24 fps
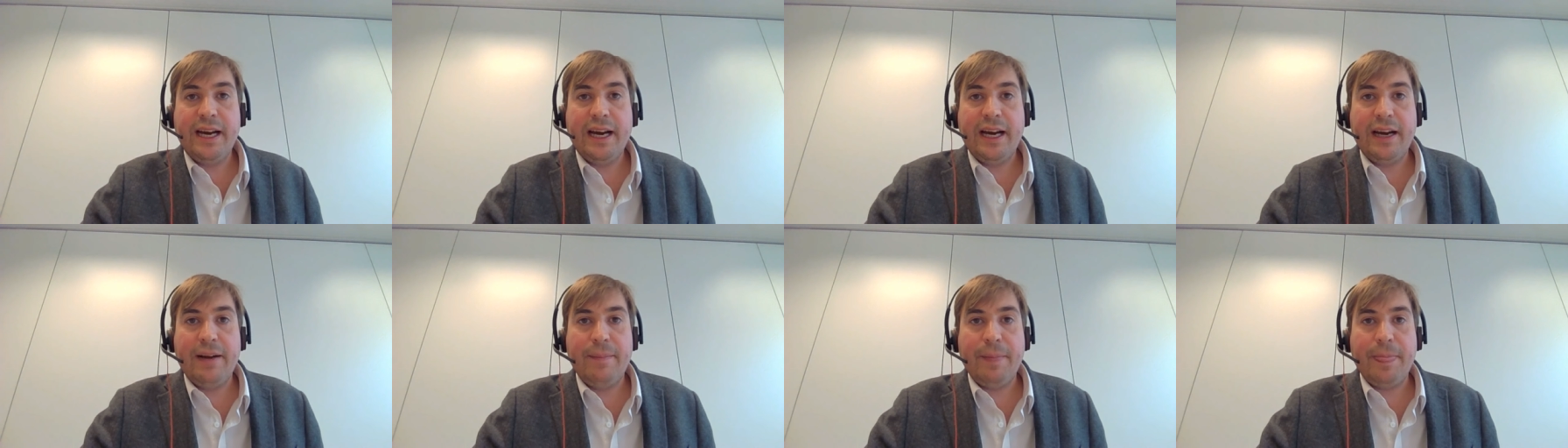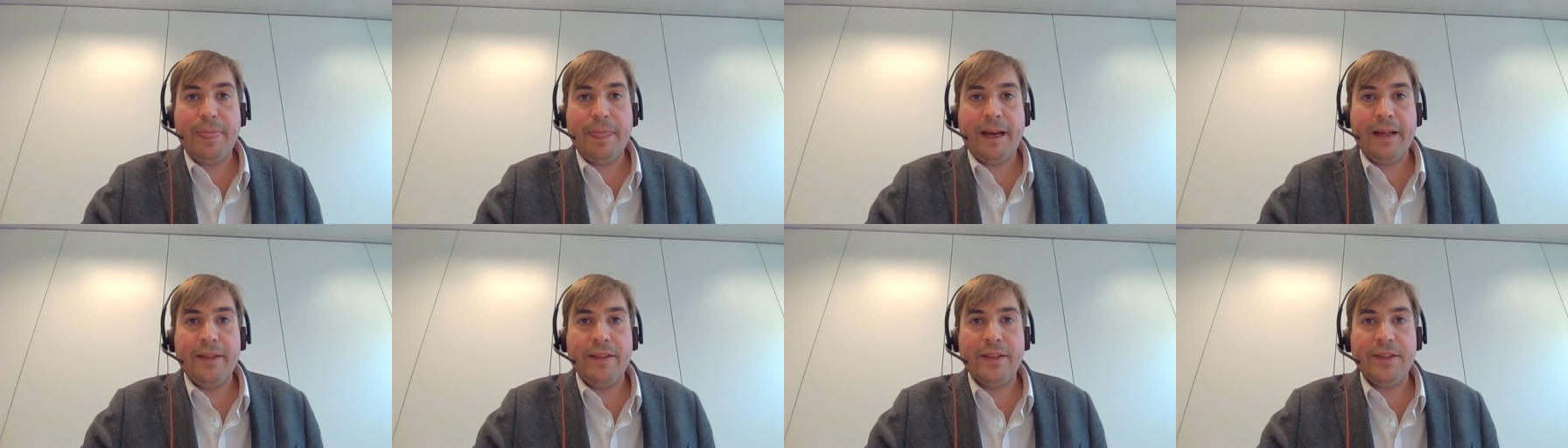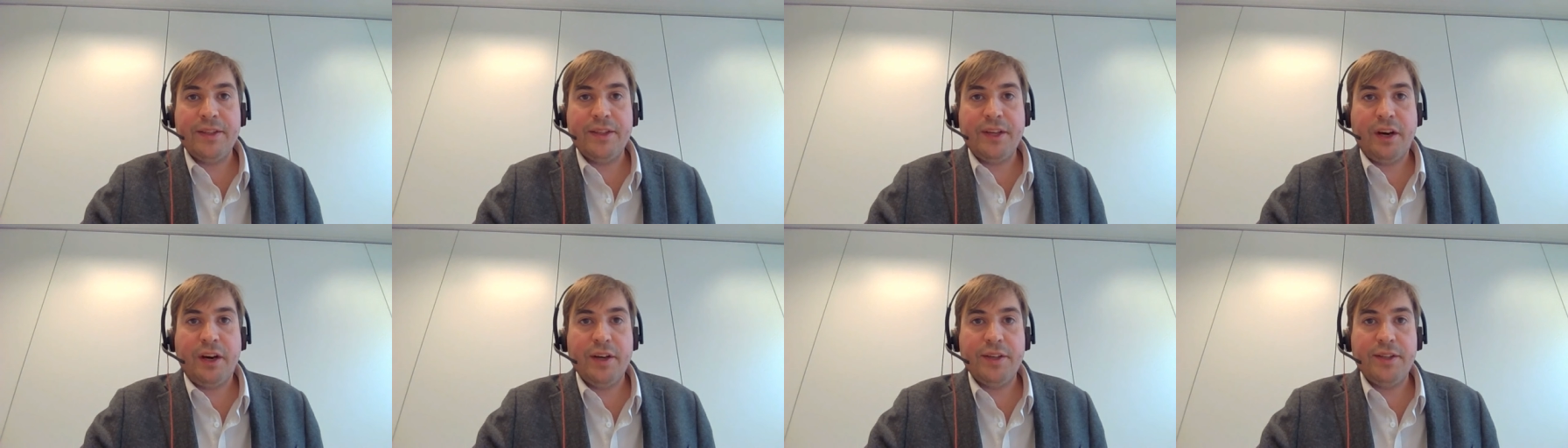um, at
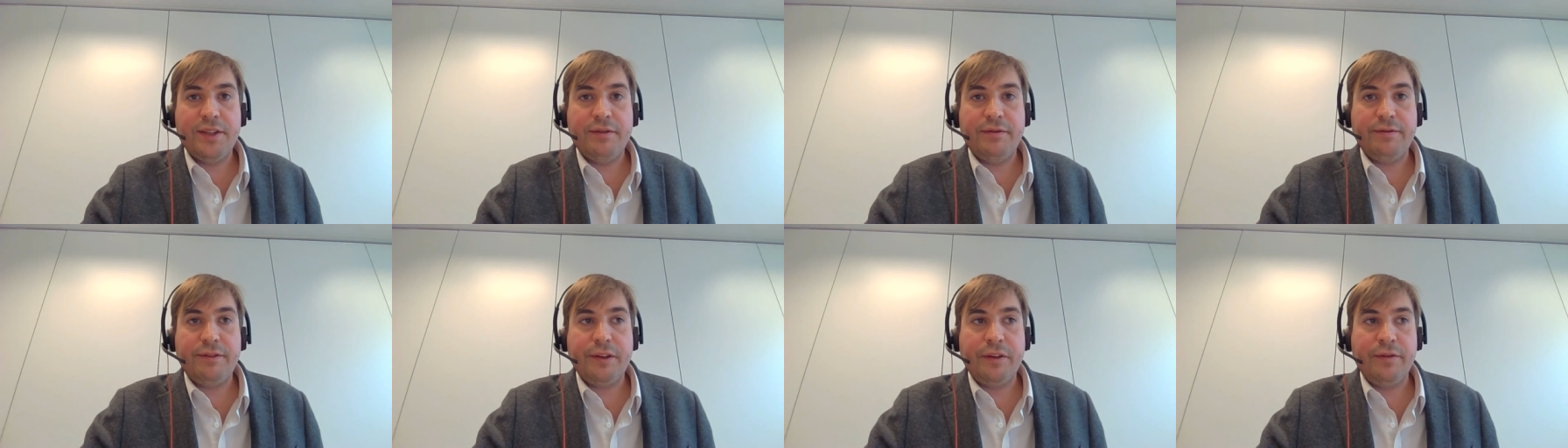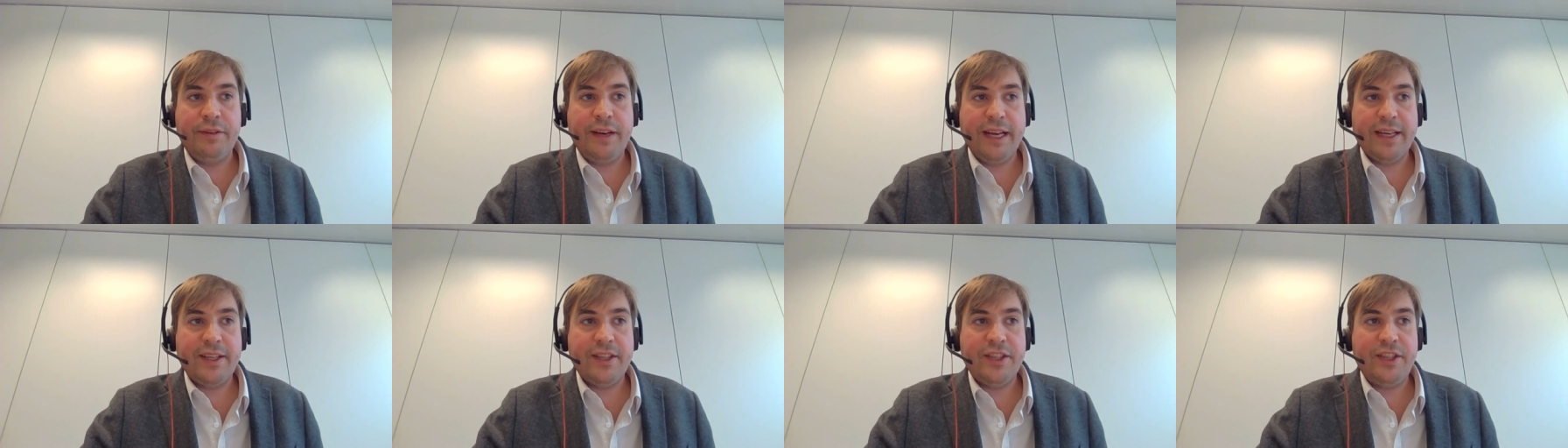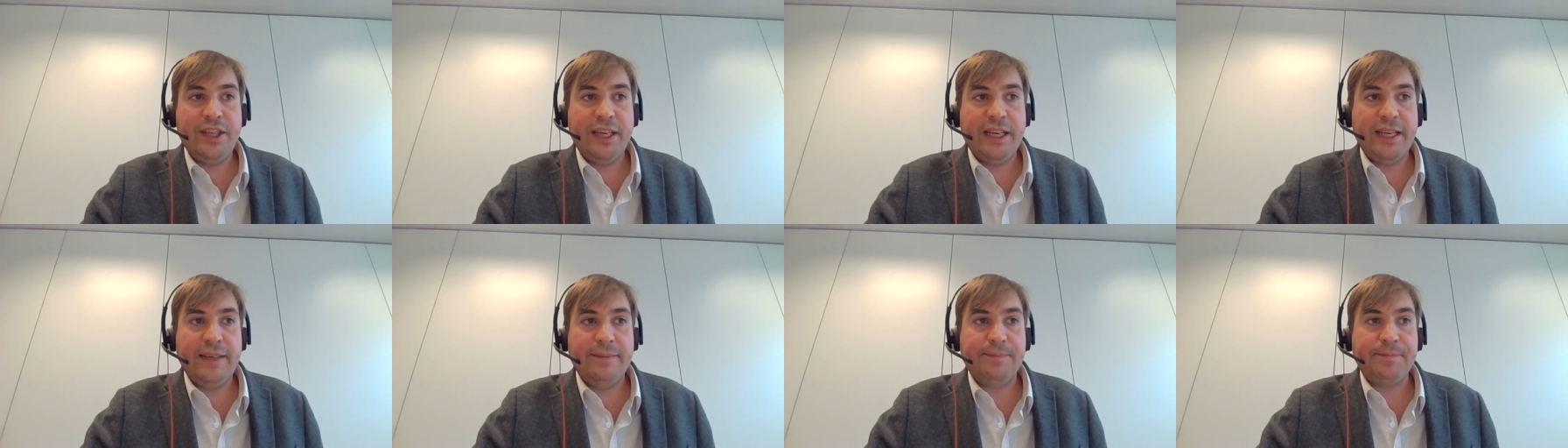the start of, of
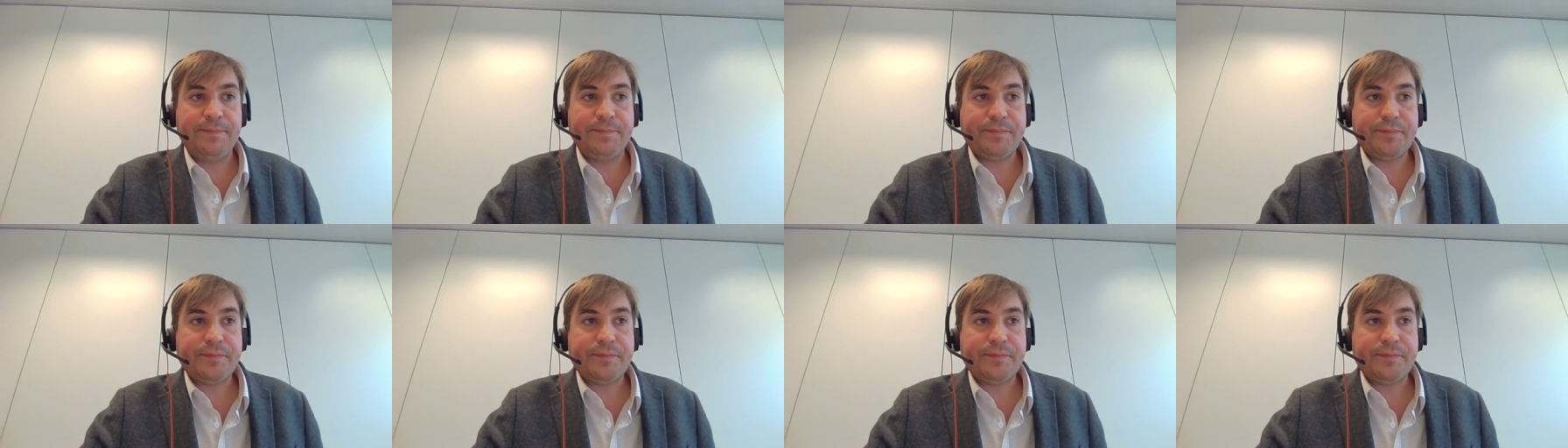next year.